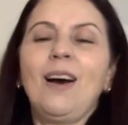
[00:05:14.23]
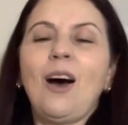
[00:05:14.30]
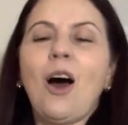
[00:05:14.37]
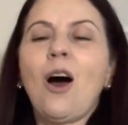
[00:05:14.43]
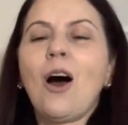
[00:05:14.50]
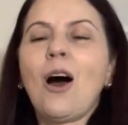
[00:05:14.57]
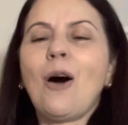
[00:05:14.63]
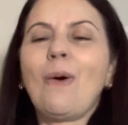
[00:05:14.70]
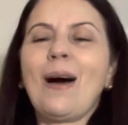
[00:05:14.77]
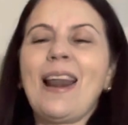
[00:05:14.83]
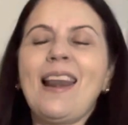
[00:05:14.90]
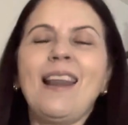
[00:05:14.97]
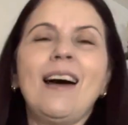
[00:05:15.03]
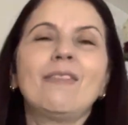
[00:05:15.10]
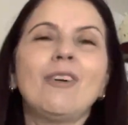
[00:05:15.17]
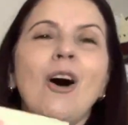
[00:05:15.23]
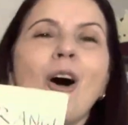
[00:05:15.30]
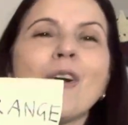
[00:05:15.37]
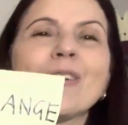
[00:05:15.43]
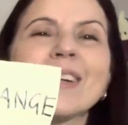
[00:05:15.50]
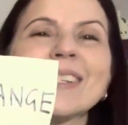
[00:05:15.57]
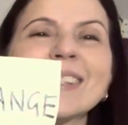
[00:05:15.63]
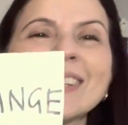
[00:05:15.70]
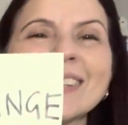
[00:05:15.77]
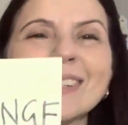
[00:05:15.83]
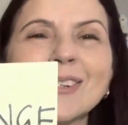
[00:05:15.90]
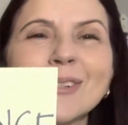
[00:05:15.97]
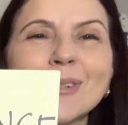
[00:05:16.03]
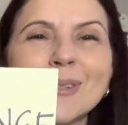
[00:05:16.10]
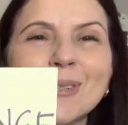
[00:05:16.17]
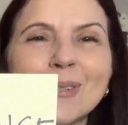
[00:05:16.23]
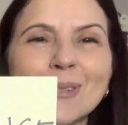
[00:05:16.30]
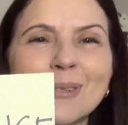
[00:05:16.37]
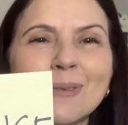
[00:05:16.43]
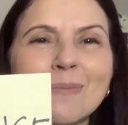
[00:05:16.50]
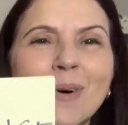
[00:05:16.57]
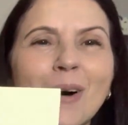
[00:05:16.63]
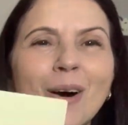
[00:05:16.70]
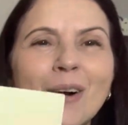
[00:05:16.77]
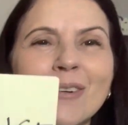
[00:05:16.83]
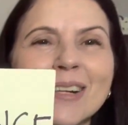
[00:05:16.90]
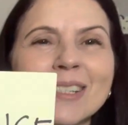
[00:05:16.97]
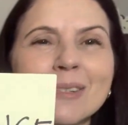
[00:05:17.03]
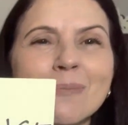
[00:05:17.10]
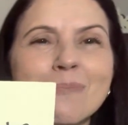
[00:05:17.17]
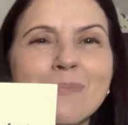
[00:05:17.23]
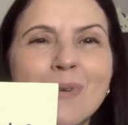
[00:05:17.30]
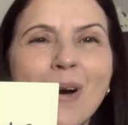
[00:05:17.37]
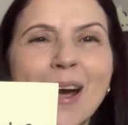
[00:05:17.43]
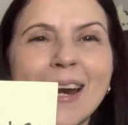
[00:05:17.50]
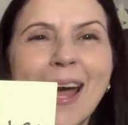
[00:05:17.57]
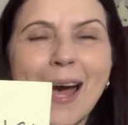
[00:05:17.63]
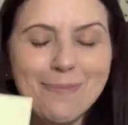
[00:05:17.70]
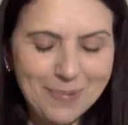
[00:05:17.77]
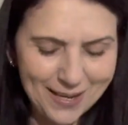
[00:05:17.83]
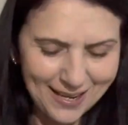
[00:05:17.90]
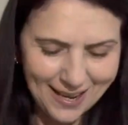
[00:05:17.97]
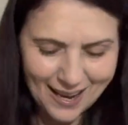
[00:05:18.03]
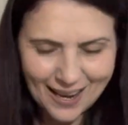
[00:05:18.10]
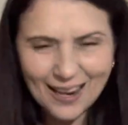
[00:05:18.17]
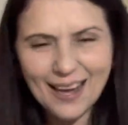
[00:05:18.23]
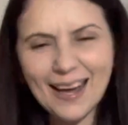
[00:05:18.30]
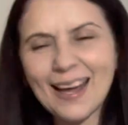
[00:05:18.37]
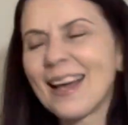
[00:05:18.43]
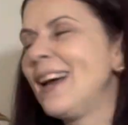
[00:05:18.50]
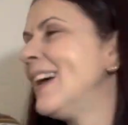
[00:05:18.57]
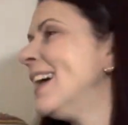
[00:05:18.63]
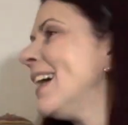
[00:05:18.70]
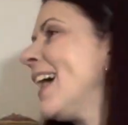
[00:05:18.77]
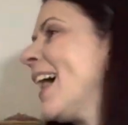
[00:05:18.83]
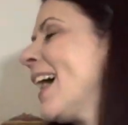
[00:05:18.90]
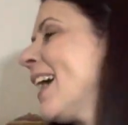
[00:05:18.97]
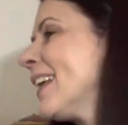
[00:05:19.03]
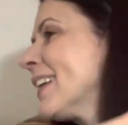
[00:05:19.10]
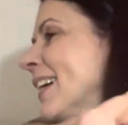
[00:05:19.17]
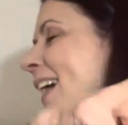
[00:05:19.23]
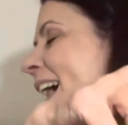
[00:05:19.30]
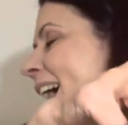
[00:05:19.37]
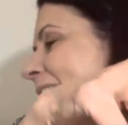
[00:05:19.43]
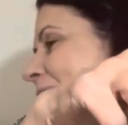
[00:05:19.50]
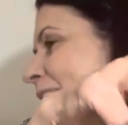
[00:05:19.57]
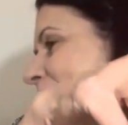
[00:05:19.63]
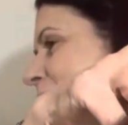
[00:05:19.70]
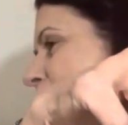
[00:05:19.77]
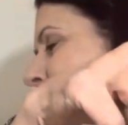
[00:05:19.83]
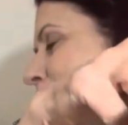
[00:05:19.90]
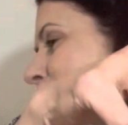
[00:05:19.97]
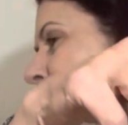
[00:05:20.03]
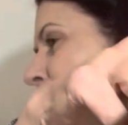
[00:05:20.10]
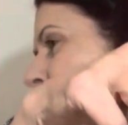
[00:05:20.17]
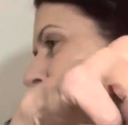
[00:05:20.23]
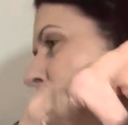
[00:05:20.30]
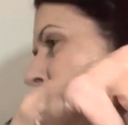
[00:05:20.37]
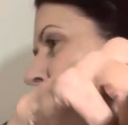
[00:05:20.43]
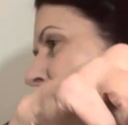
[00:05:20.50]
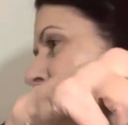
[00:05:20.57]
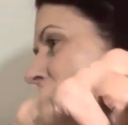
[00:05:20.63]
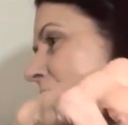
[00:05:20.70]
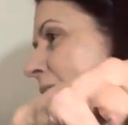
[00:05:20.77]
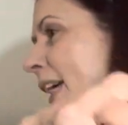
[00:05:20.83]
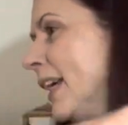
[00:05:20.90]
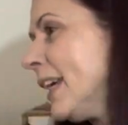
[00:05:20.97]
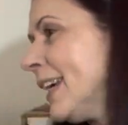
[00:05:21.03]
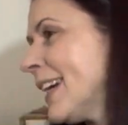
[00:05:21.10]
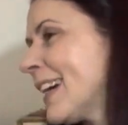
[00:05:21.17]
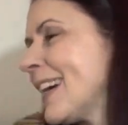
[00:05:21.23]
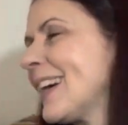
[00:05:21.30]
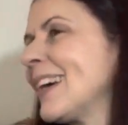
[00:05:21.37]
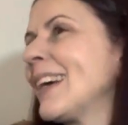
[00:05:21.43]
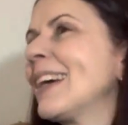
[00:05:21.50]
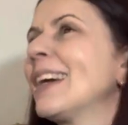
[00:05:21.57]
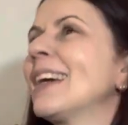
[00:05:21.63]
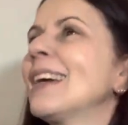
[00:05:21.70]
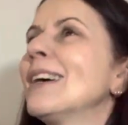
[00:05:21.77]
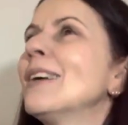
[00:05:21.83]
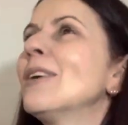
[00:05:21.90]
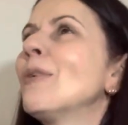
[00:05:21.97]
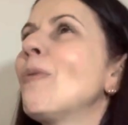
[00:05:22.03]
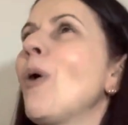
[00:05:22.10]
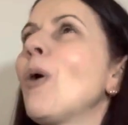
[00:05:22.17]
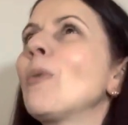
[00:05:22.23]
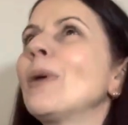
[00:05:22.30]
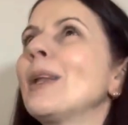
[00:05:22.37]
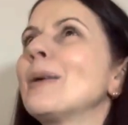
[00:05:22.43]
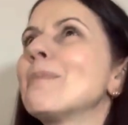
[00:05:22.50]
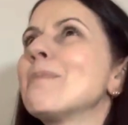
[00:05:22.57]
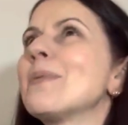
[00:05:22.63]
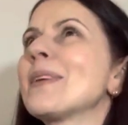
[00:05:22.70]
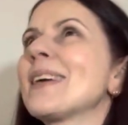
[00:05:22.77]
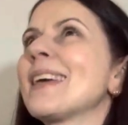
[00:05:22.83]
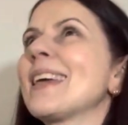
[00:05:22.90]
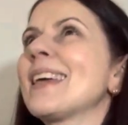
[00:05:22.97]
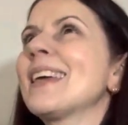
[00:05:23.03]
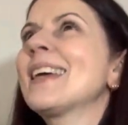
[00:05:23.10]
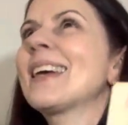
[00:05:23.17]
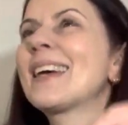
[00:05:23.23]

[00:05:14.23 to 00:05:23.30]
Oh, I love orange. Awesome. Orange, a bright, happy color. And color number 3, what will it be?